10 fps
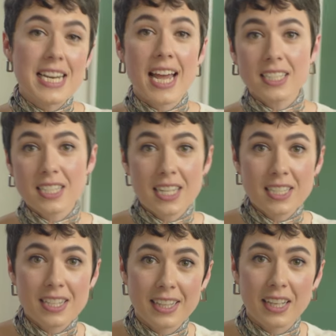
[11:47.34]
next thing
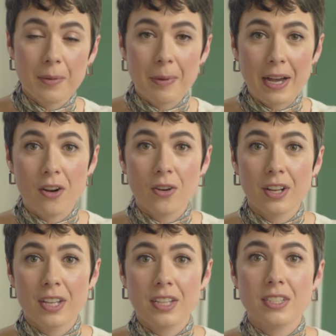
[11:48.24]
to think about
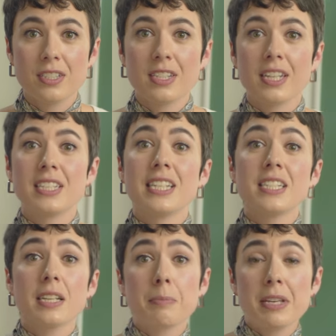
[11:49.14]
is
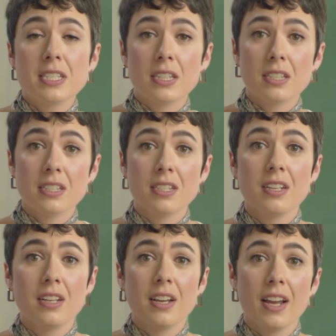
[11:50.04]
existing pieces.
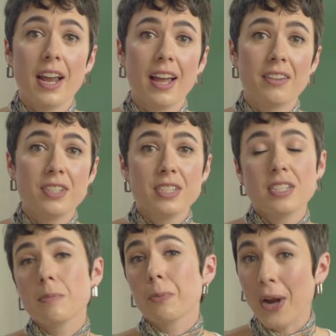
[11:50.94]
And this
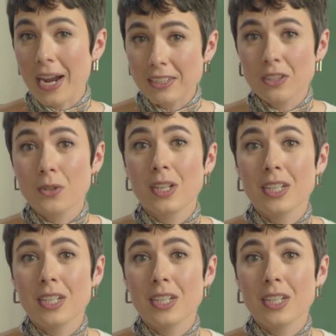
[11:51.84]
is a practical